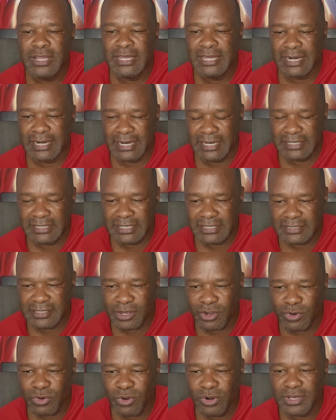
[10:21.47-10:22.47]
register
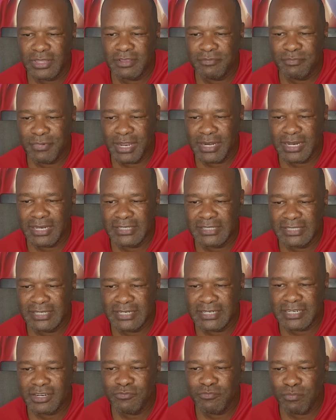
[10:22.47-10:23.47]
all the minor
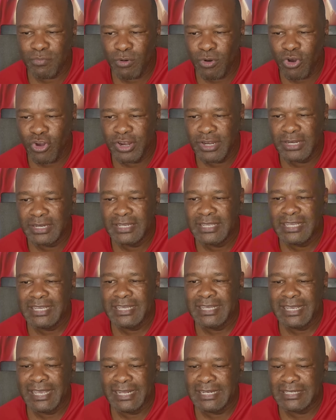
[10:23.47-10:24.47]
children born
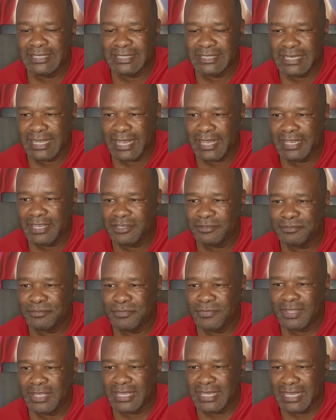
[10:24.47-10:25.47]
and staying
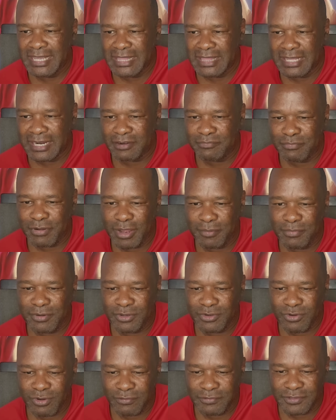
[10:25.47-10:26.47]
in the Republic
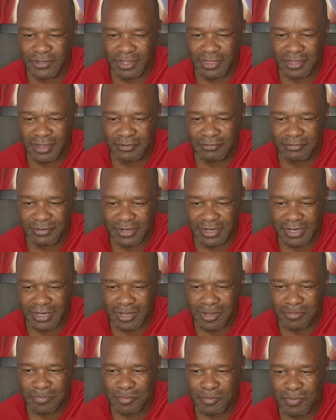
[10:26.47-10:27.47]
of South Africa.
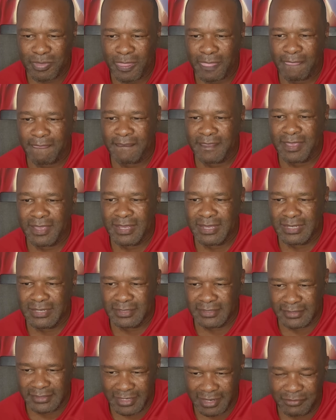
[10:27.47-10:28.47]

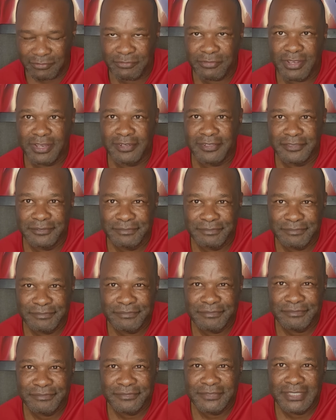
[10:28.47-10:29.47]
7.
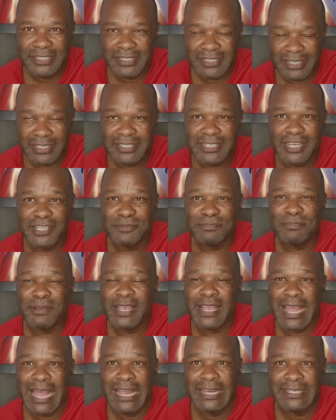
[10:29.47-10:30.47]
Let us
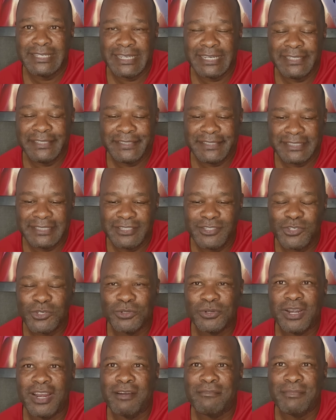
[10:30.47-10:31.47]
pay attention to
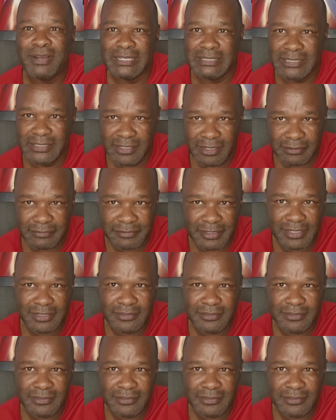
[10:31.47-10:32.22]
number 7,